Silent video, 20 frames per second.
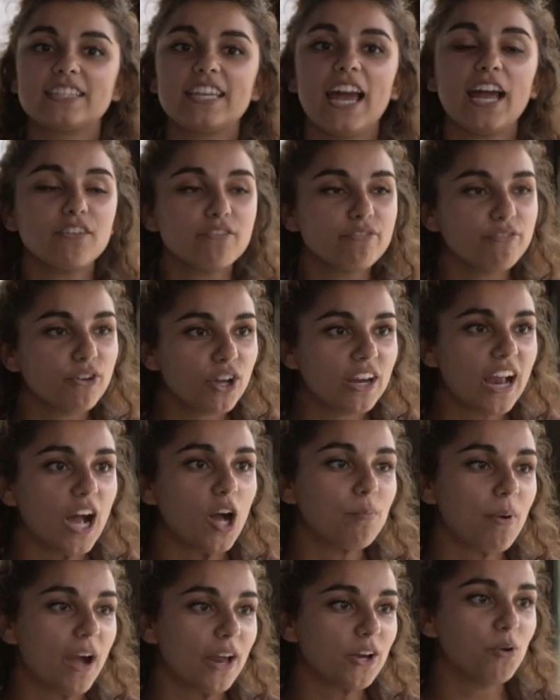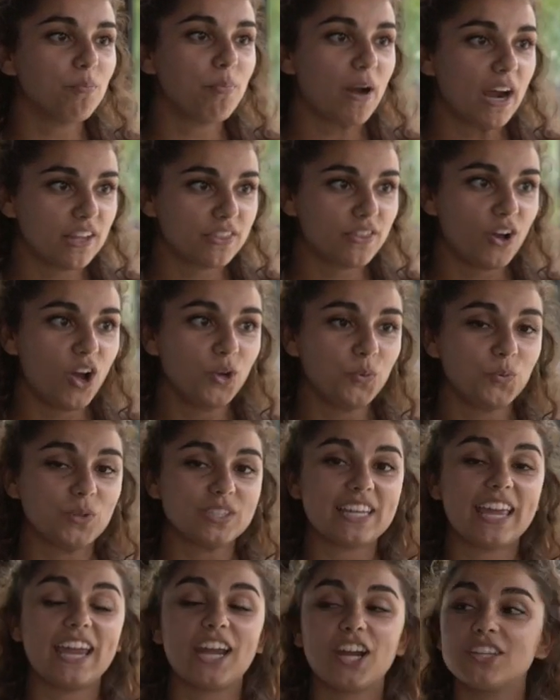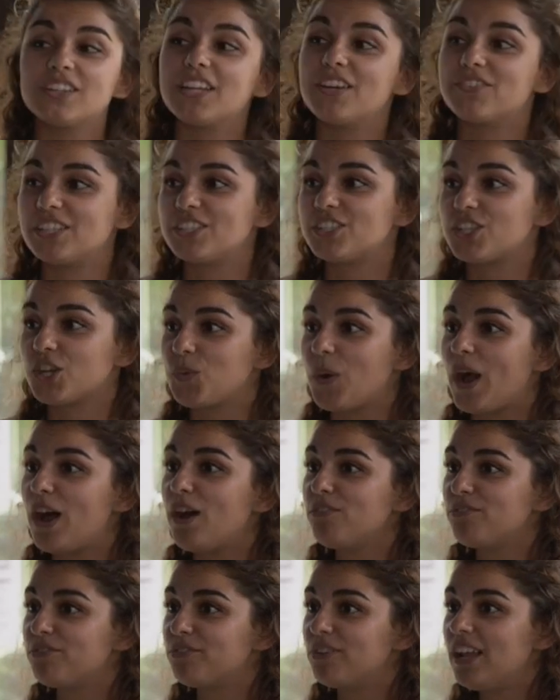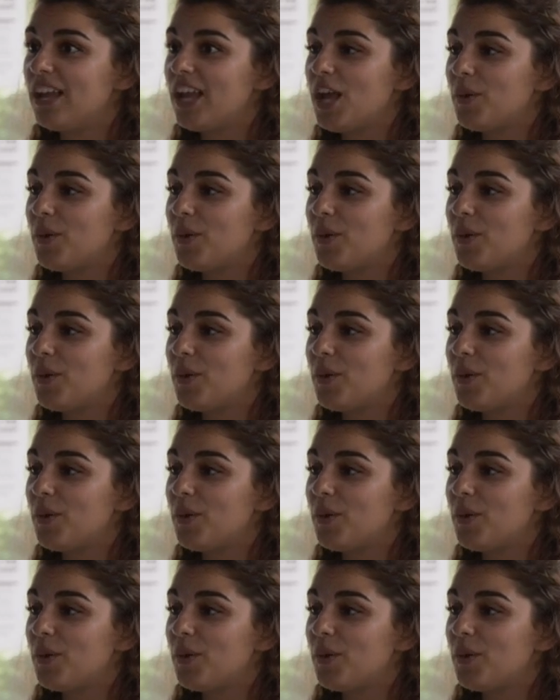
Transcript: 10-foot albino python was airlifted to Guelph